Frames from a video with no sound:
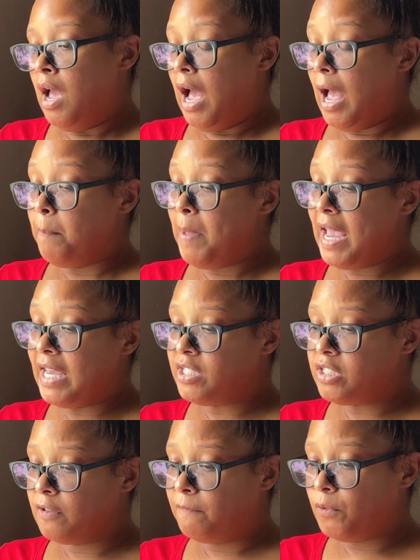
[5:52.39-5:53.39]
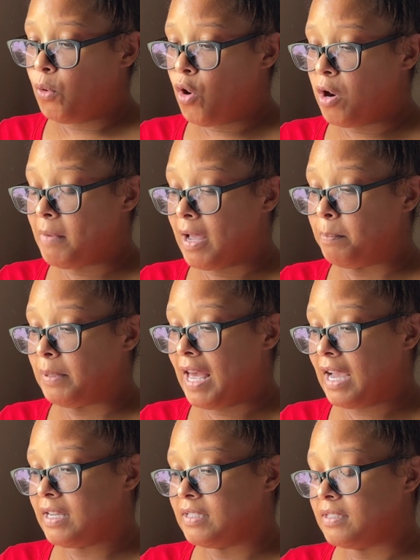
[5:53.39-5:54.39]
I pace the floor in my
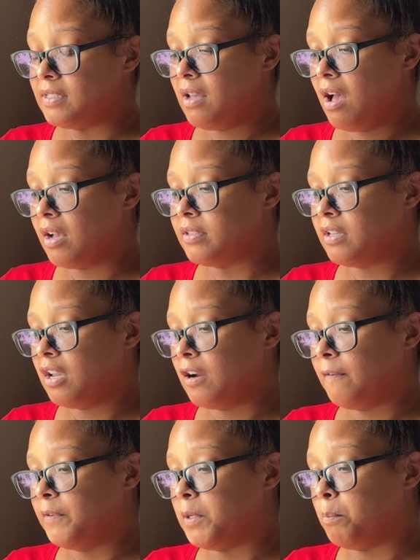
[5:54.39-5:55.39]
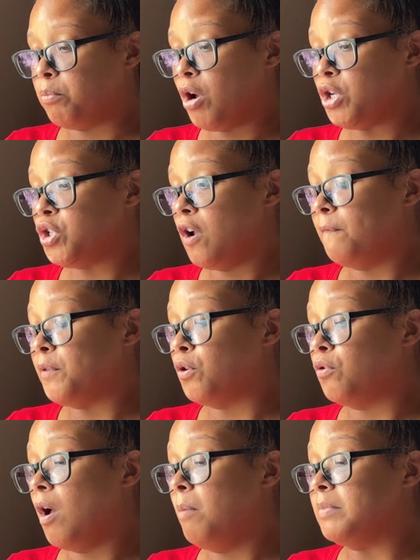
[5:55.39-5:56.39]
blackened socks, careful to brush off the
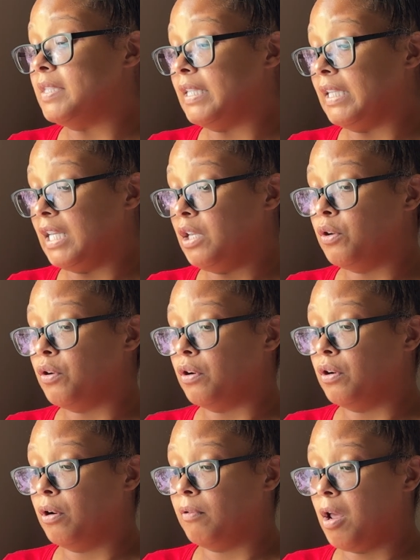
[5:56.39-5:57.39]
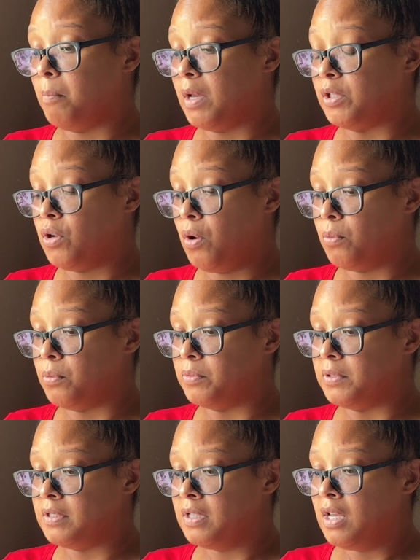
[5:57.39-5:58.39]
crumbs that linger around my
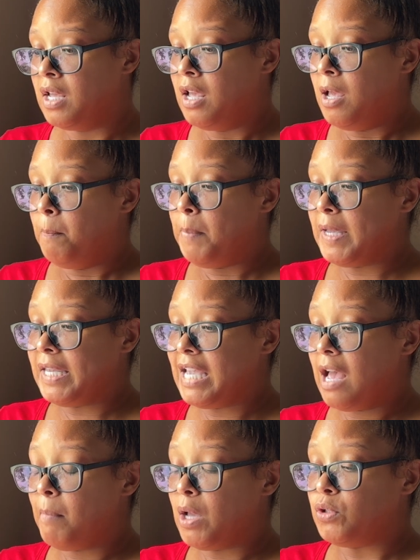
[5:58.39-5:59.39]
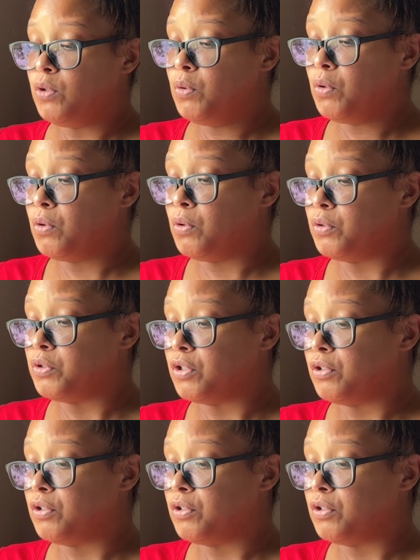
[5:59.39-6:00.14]
toes, picking at my cuticles to